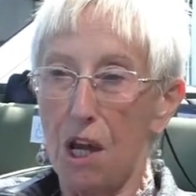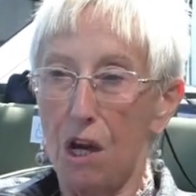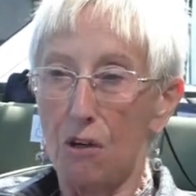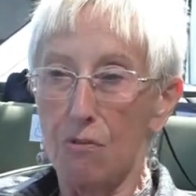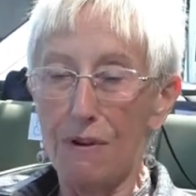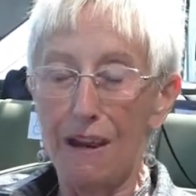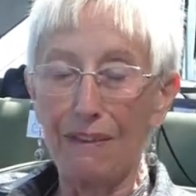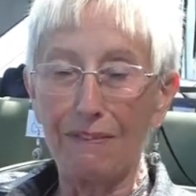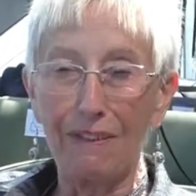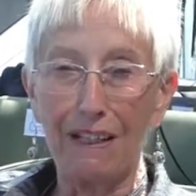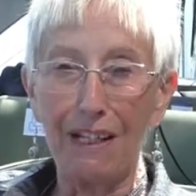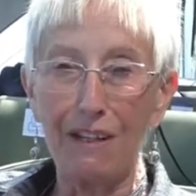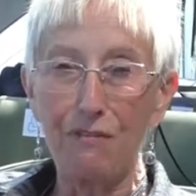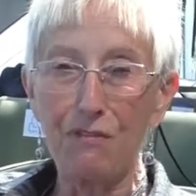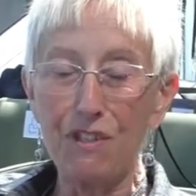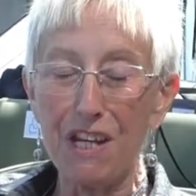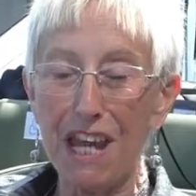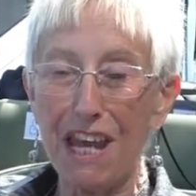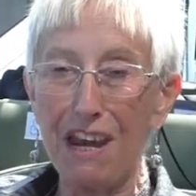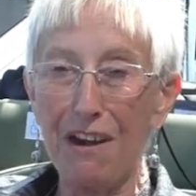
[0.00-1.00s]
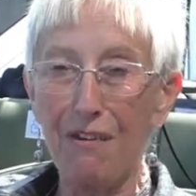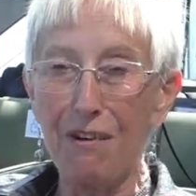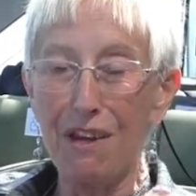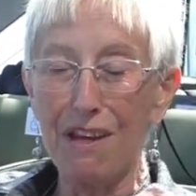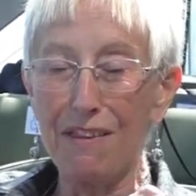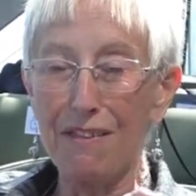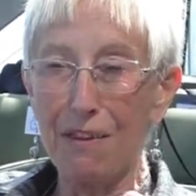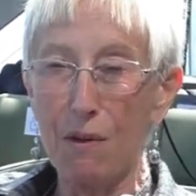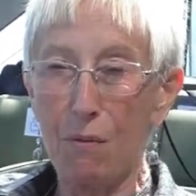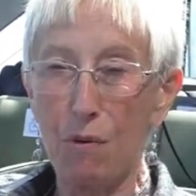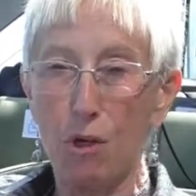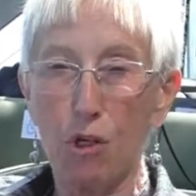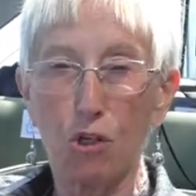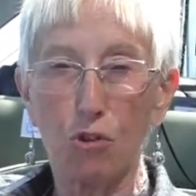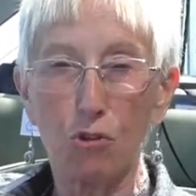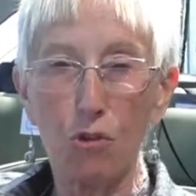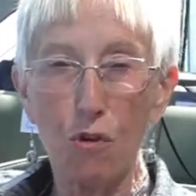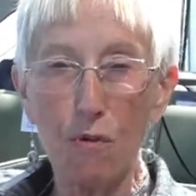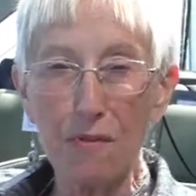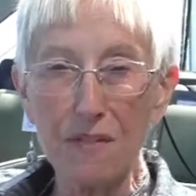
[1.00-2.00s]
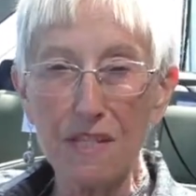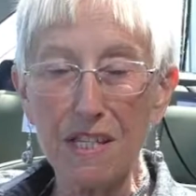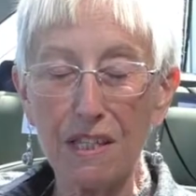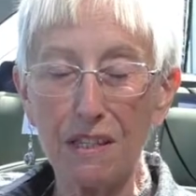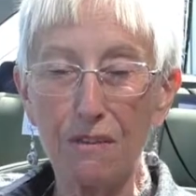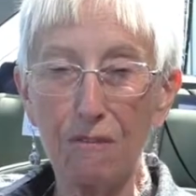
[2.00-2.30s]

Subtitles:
around the lift area there were grooves in